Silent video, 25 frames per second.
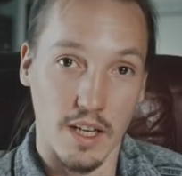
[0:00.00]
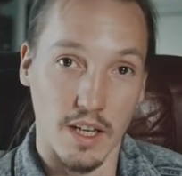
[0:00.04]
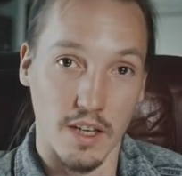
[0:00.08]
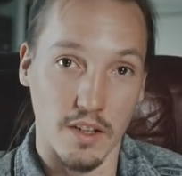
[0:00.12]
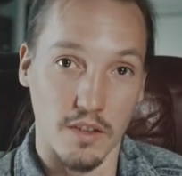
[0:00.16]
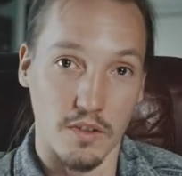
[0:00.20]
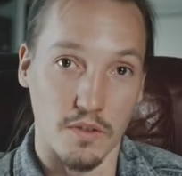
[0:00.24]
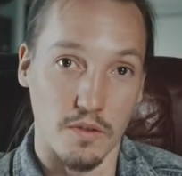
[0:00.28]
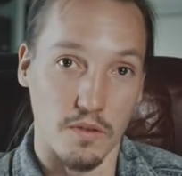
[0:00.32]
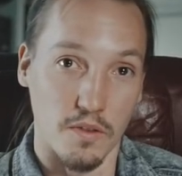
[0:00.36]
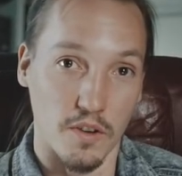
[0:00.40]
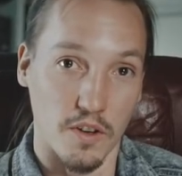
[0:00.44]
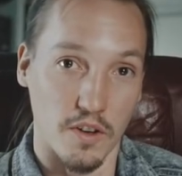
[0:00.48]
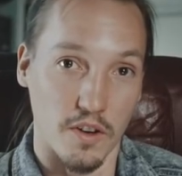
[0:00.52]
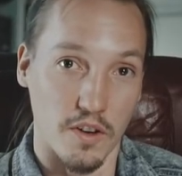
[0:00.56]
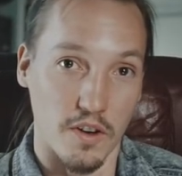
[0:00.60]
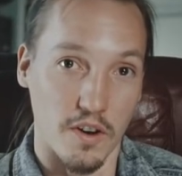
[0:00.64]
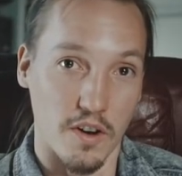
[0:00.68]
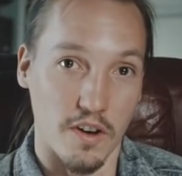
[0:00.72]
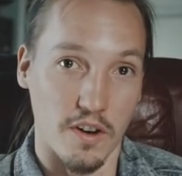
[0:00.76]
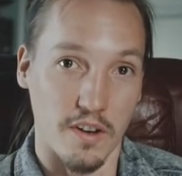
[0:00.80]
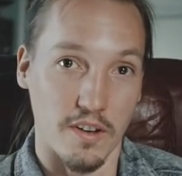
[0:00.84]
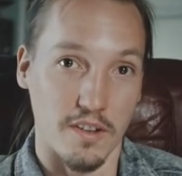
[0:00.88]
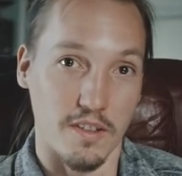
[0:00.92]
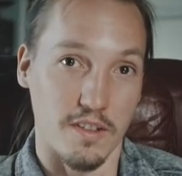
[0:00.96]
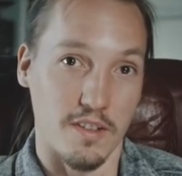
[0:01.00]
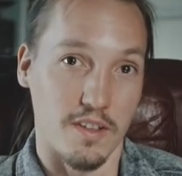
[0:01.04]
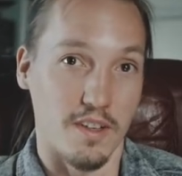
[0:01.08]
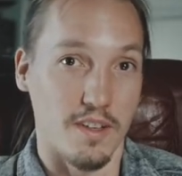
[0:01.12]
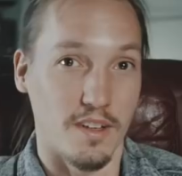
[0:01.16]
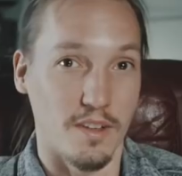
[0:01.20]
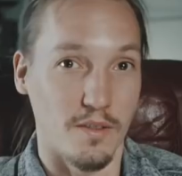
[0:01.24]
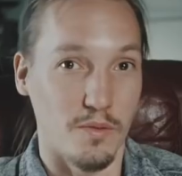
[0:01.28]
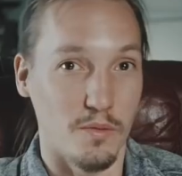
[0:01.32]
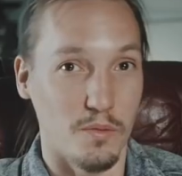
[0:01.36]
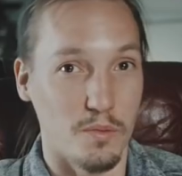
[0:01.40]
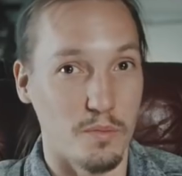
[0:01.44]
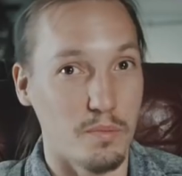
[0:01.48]
introvert or artist,
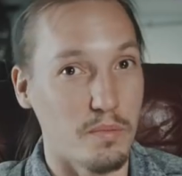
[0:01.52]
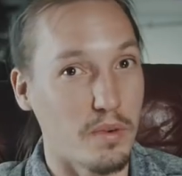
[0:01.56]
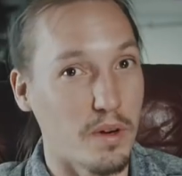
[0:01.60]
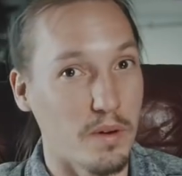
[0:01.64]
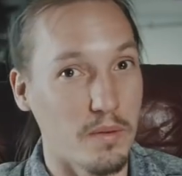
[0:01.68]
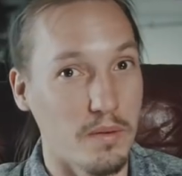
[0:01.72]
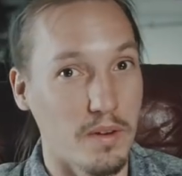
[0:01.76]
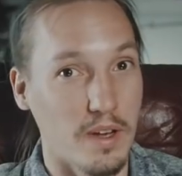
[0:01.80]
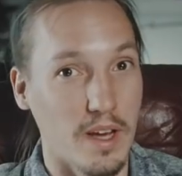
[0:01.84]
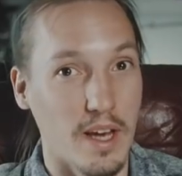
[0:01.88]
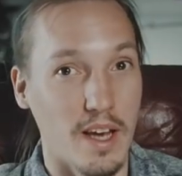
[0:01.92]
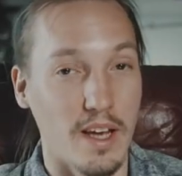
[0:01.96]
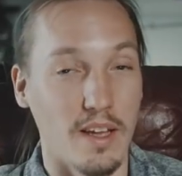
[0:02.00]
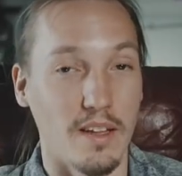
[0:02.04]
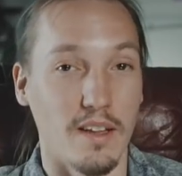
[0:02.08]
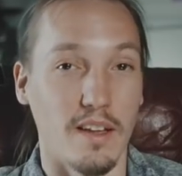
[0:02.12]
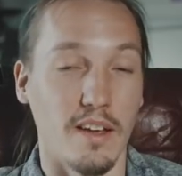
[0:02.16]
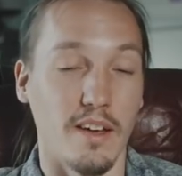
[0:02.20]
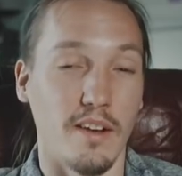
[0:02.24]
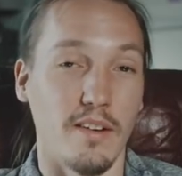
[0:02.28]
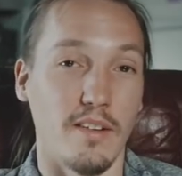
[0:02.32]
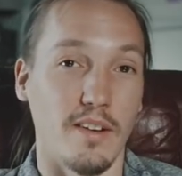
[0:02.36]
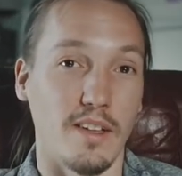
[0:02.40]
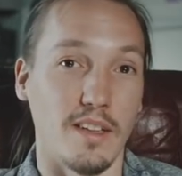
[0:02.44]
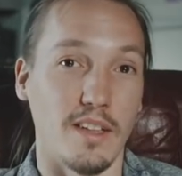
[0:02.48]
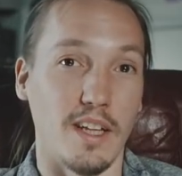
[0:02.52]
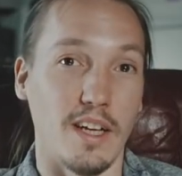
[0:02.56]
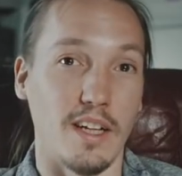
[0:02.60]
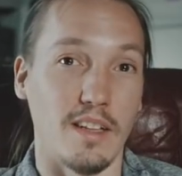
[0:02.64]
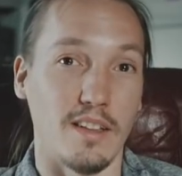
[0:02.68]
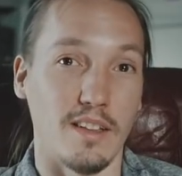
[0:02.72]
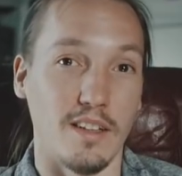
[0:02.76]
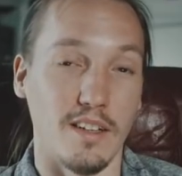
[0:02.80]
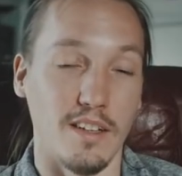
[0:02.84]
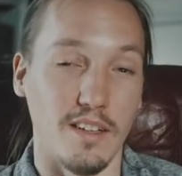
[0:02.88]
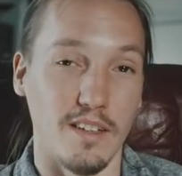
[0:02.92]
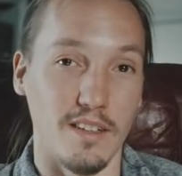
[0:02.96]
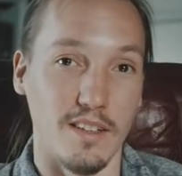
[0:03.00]
they probably hate hearing
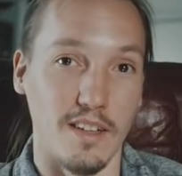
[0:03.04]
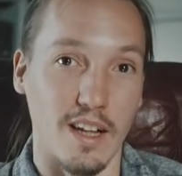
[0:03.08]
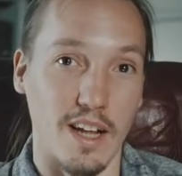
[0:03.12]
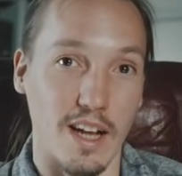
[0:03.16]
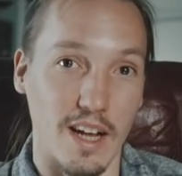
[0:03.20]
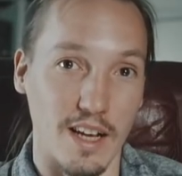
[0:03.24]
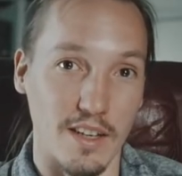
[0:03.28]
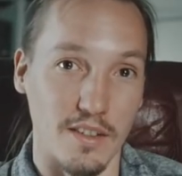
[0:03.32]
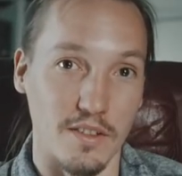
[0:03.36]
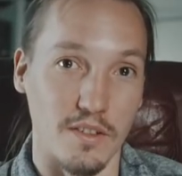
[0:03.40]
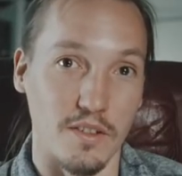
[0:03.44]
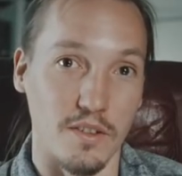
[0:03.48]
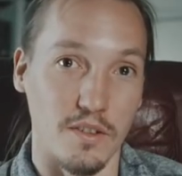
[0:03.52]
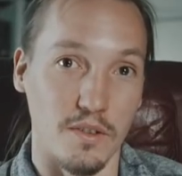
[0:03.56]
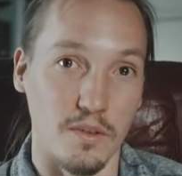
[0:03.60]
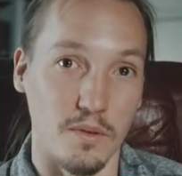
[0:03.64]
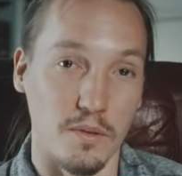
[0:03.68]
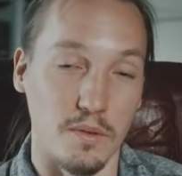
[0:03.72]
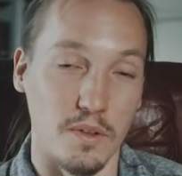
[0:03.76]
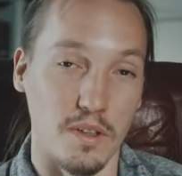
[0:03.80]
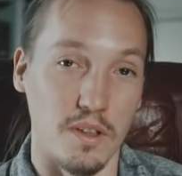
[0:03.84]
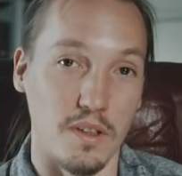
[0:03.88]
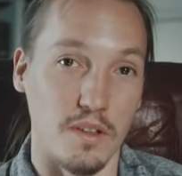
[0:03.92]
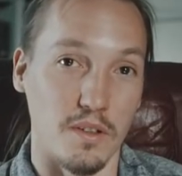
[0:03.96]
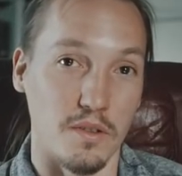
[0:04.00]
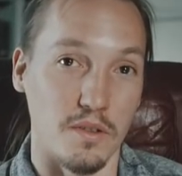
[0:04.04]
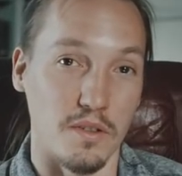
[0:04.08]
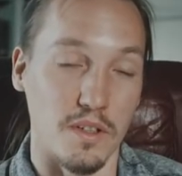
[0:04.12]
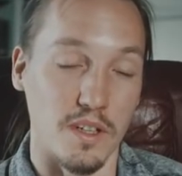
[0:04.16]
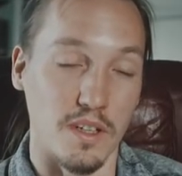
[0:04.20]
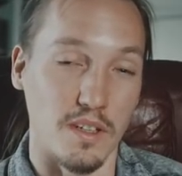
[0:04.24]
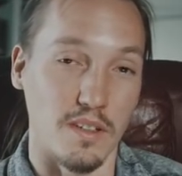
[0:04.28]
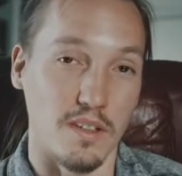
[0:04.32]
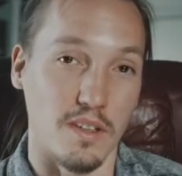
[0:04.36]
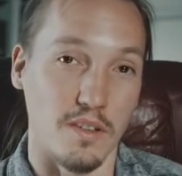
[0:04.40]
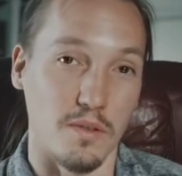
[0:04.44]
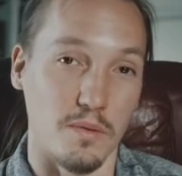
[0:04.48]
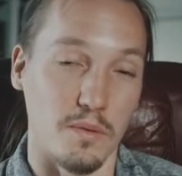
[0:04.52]
that it has to do with those
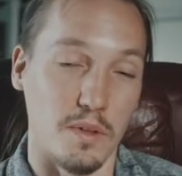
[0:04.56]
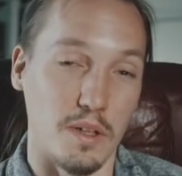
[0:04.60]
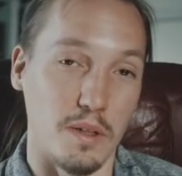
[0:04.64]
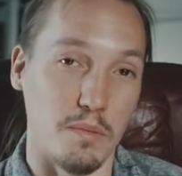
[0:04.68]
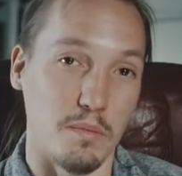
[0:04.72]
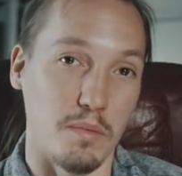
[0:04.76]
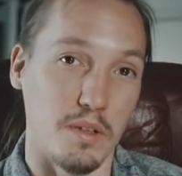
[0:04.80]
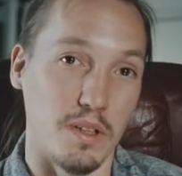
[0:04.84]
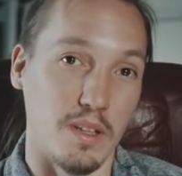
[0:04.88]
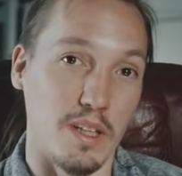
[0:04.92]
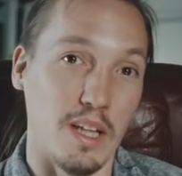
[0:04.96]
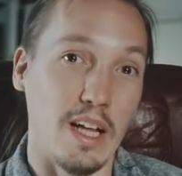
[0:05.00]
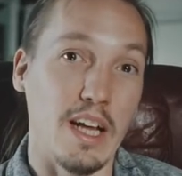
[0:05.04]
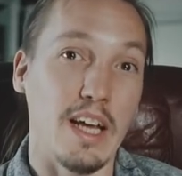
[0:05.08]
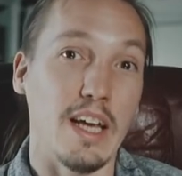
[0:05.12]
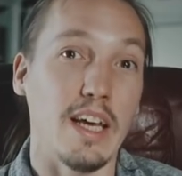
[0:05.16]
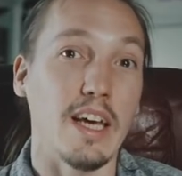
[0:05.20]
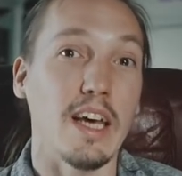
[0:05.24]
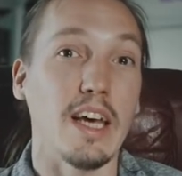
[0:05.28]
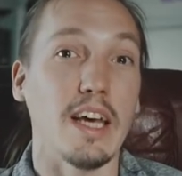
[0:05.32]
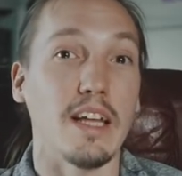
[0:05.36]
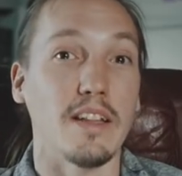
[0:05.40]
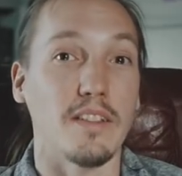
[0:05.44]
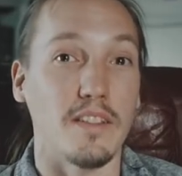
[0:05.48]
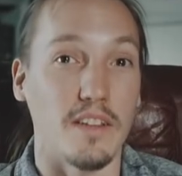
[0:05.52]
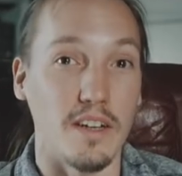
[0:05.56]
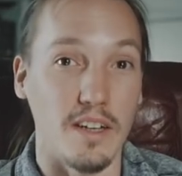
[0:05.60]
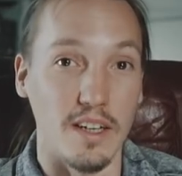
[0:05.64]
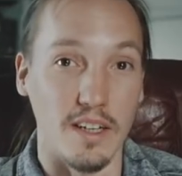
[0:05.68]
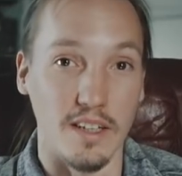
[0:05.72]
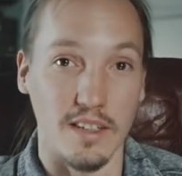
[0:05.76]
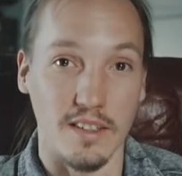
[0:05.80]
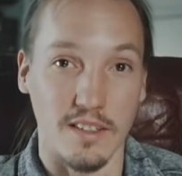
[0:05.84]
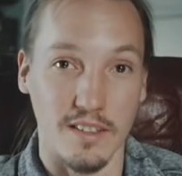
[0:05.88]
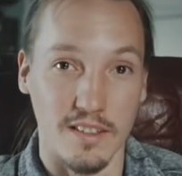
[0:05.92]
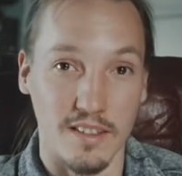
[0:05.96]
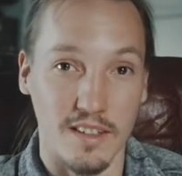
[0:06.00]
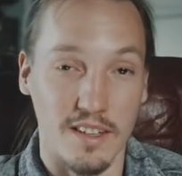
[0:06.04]
things as well. But it
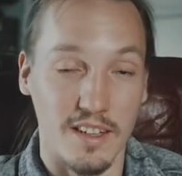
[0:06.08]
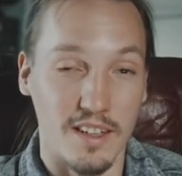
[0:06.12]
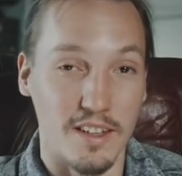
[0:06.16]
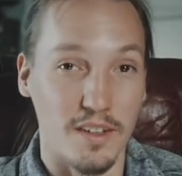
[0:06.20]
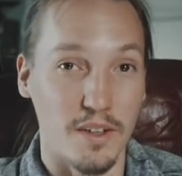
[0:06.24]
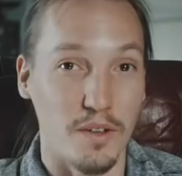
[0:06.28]
does.